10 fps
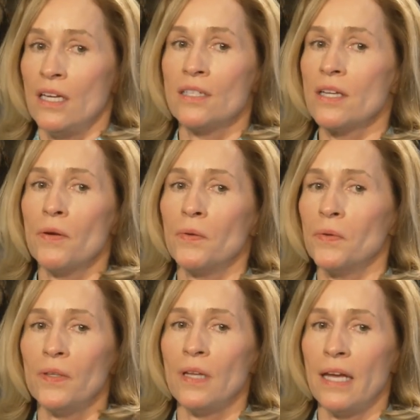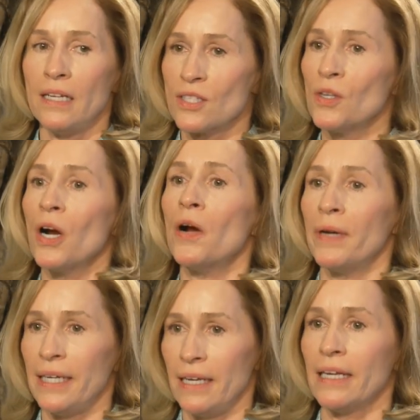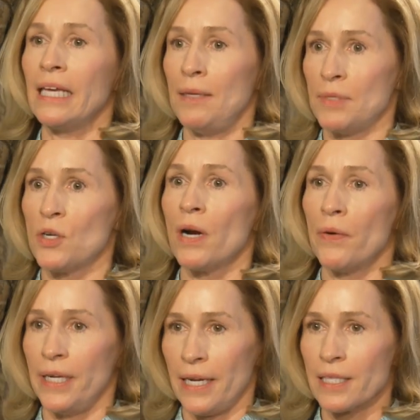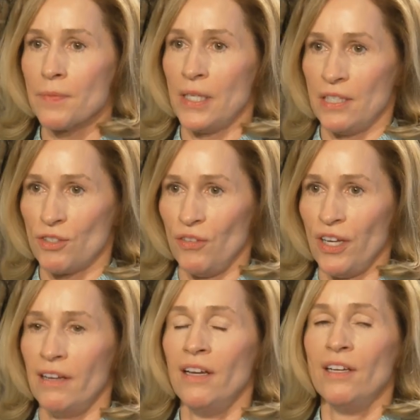and so, and it's growing, it keeps growing exponentially.